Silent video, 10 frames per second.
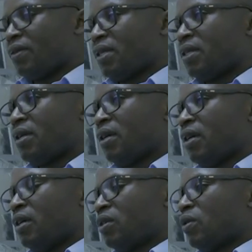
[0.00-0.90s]
it.
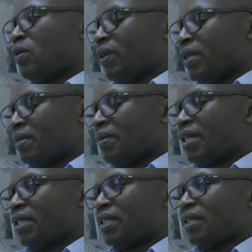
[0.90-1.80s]
So with this
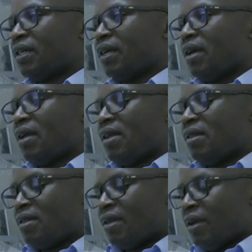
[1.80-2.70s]
machine,
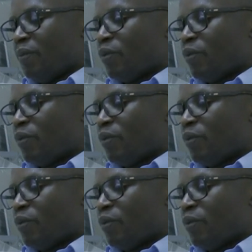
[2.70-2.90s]
it helps